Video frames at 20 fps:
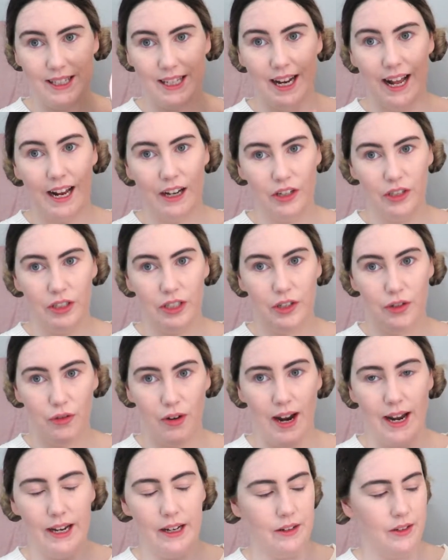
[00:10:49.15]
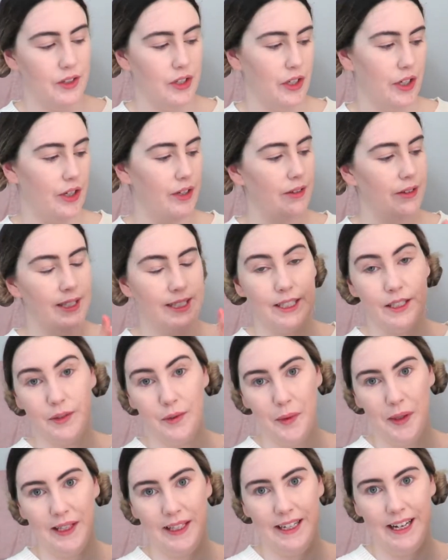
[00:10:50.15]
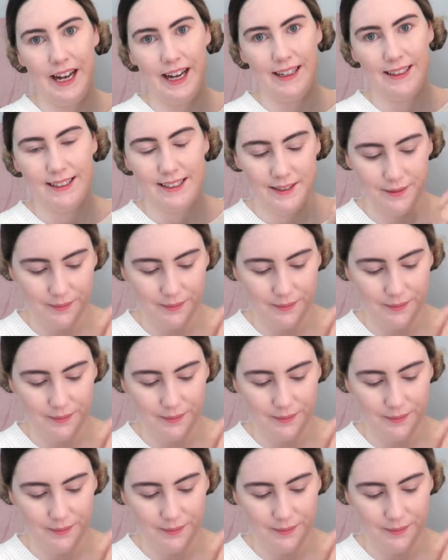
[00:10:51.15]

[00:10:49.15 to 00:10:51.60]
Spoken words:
that actually drain, so this is really nice.